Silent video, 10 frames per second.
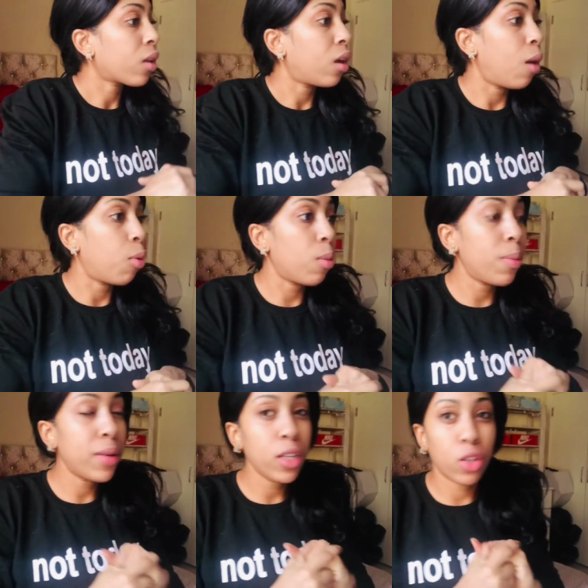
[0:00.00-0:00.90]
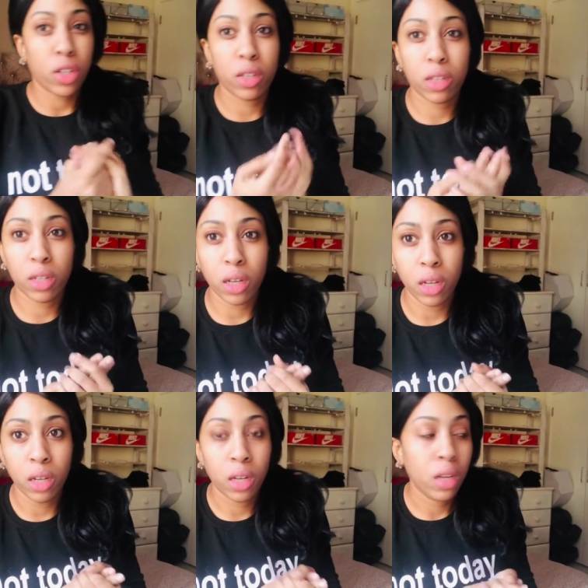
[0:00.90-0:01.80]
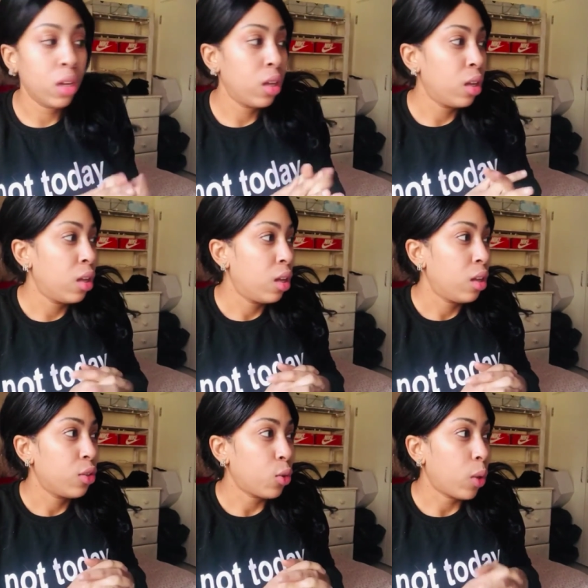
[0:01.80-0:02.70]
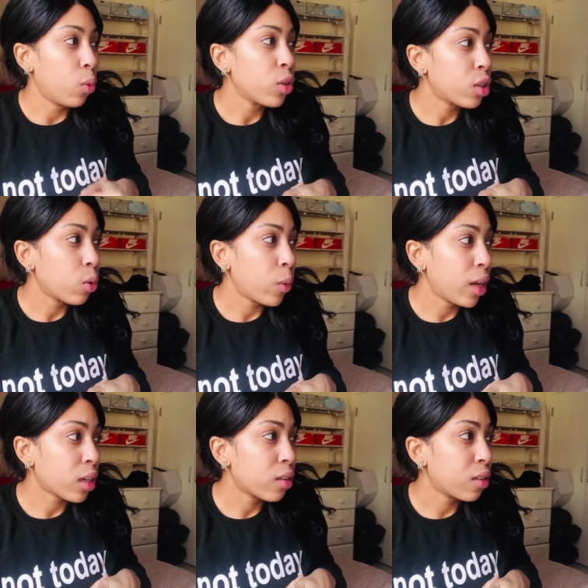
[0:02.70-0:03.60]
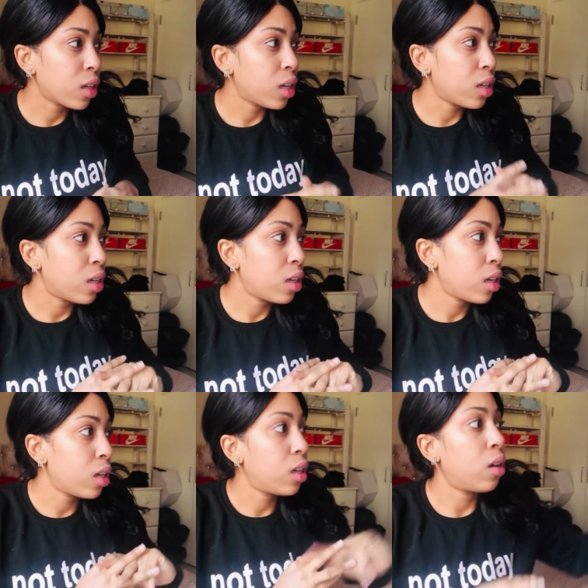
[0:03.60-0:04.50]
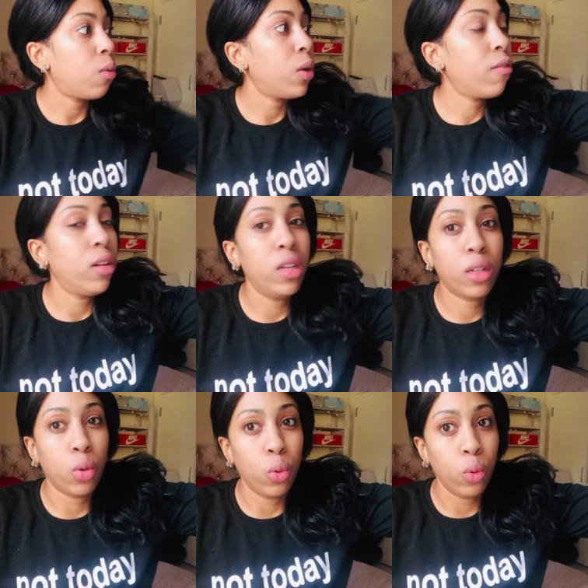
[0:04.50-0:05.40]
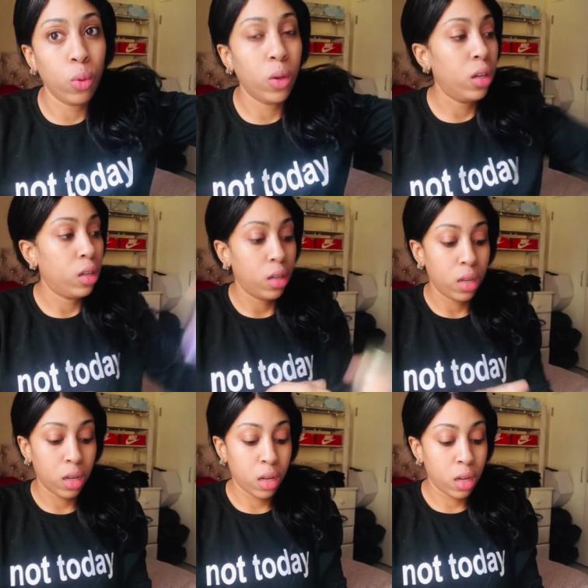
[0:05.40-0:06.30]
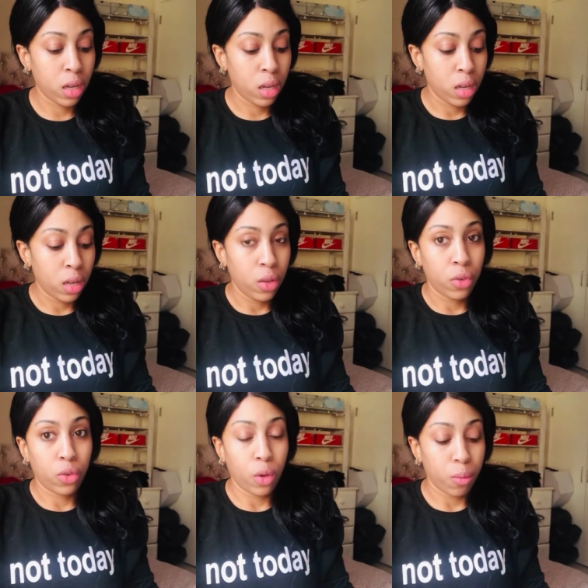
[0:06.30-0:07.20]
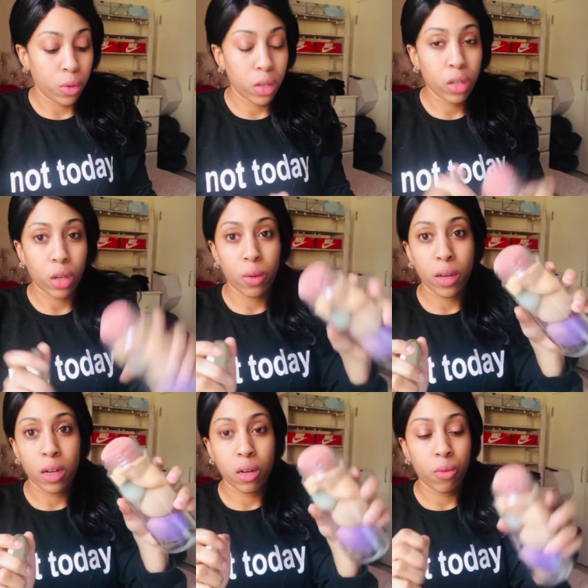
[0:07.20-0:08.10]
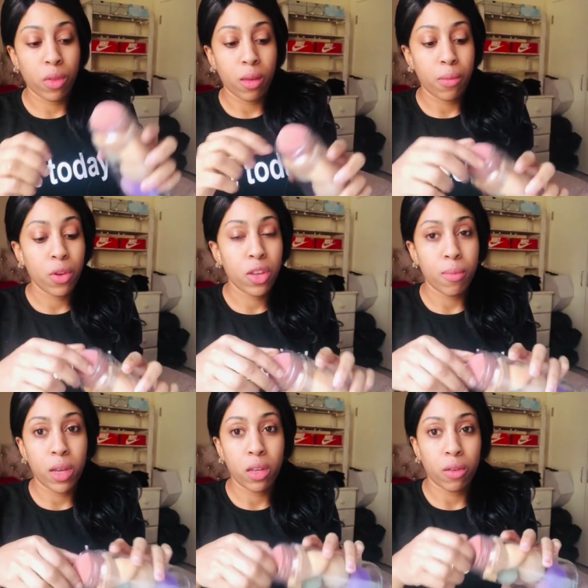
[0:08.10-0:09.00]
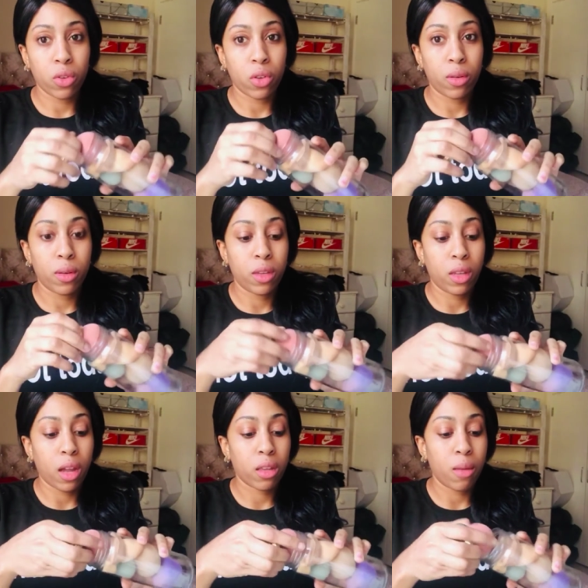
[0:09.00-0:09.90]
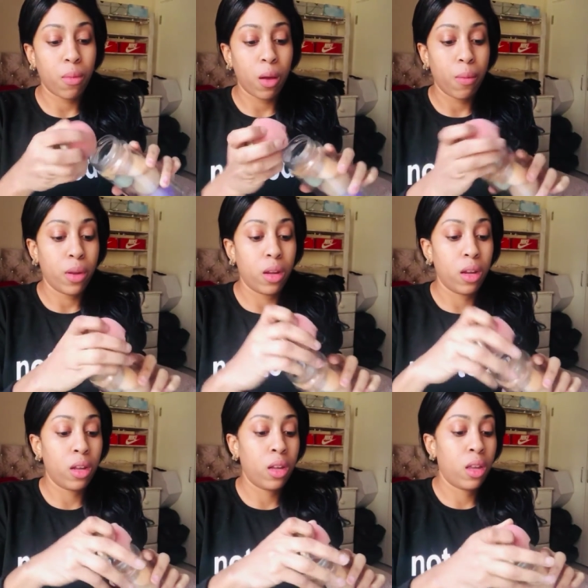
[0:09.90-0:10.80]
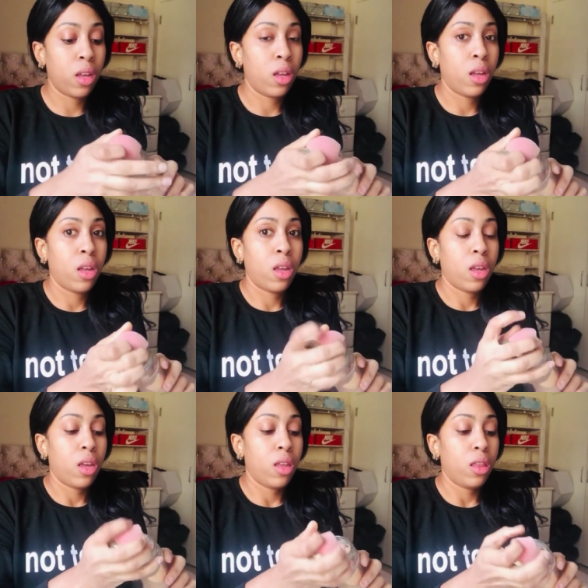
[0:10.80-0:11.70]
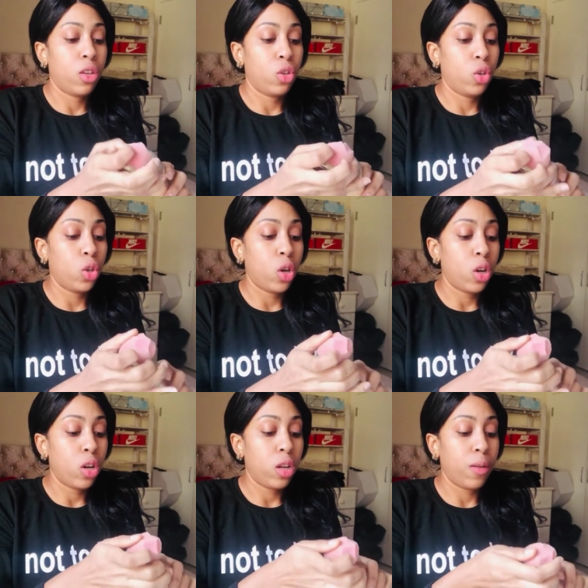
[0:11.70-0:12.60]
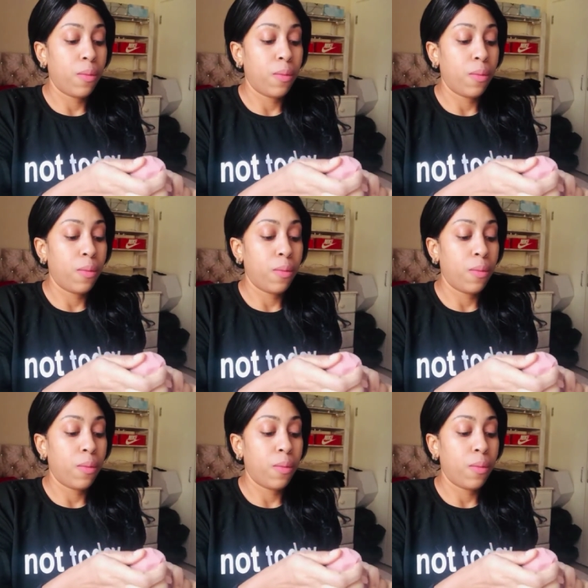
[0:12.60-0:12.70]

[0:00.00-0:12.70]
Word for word: I'll probably just do I want to wear concealer today I'll wear a little so I'm gonna go in with the beauty blender I've just stuck them up in this jar